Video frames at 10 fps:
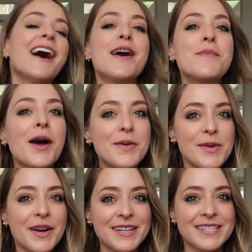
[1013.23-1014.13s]
I hope
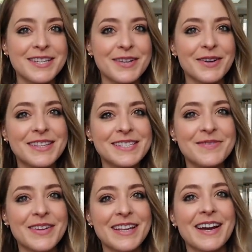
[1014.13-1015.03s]
you guys enjoyed
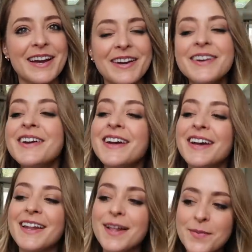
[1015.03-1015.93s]
this video. A
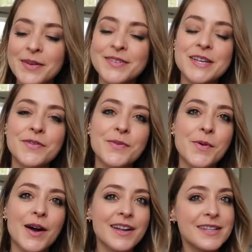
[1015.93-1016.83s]
little bit of a
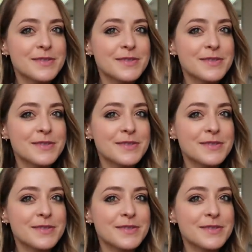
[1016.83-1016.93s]
different one.